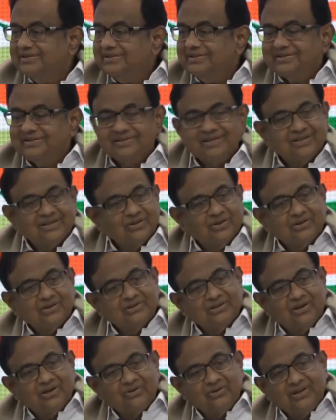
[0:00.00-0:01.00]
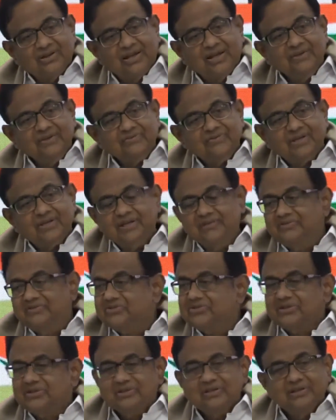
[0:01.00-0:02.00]
That on live
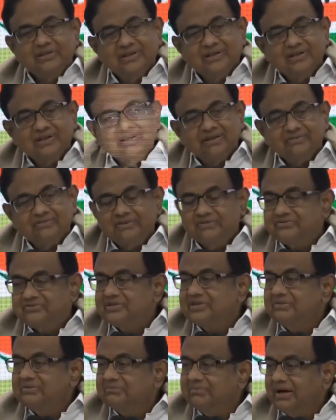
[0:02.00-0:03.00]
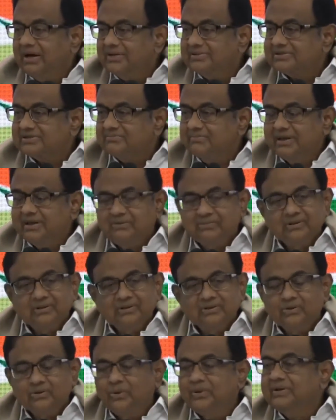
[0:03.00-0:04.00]
television, 50 masked men will
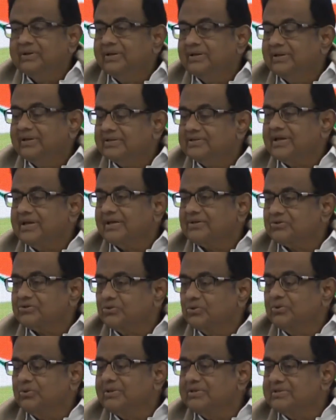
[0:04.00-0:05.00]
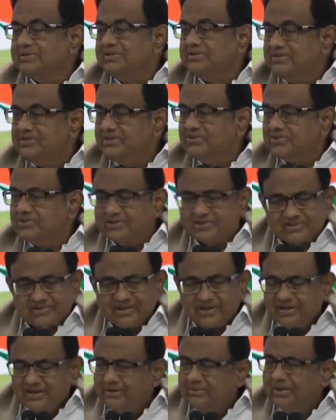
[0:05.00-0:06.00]
go in and attack students and teachers.
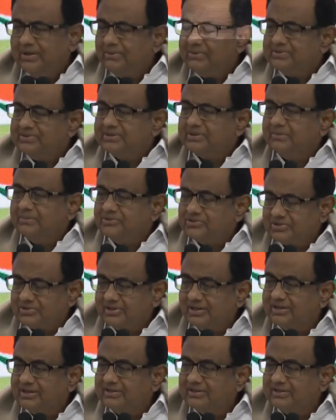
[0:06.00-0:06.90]
Where was the commissioner?